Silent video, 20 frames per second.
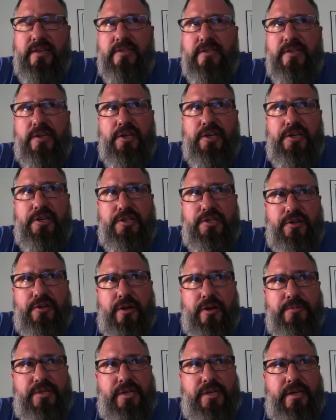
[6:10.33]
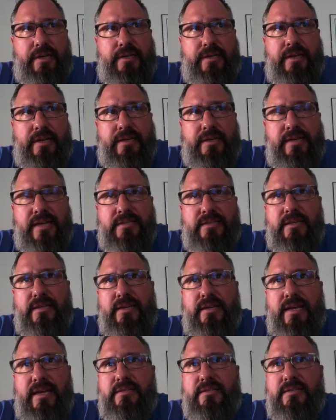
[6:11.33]
good description. It doesn't
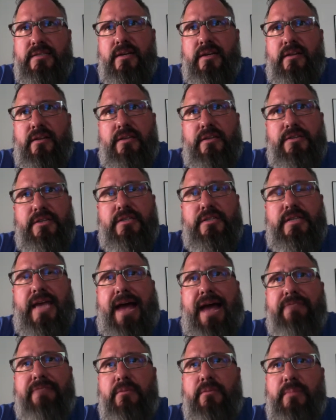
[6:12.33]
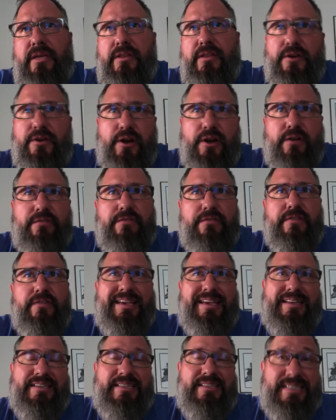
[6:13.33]
necessarily just have to be the nerve
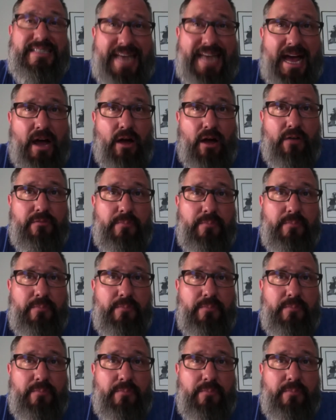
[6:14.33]
itself.